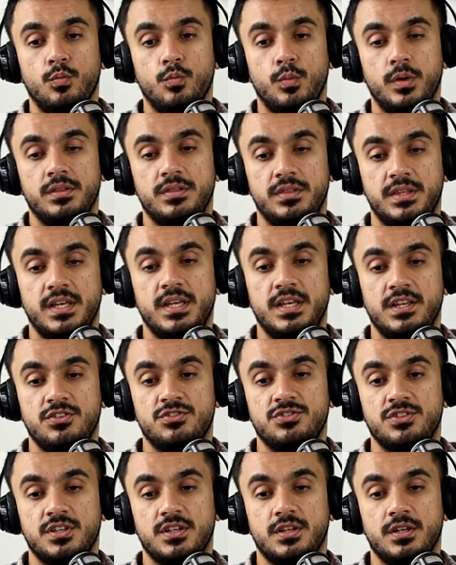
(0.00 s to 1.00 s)
with
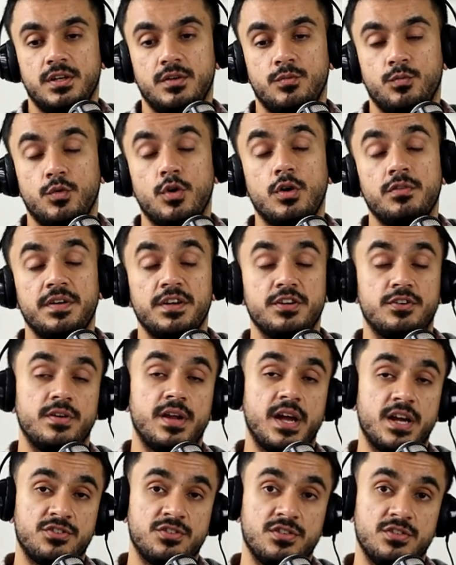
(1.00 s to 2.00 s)
these of
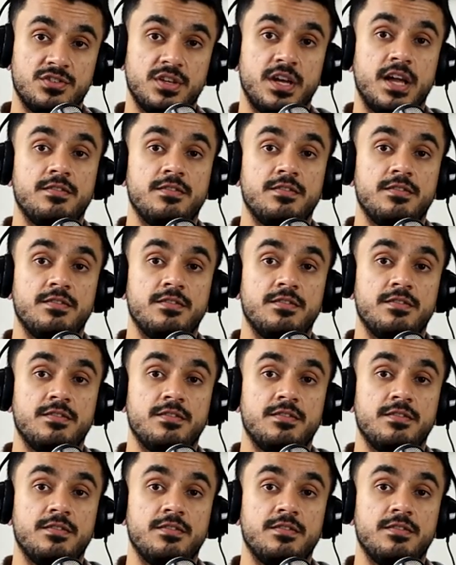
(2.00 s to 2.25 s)
interactions.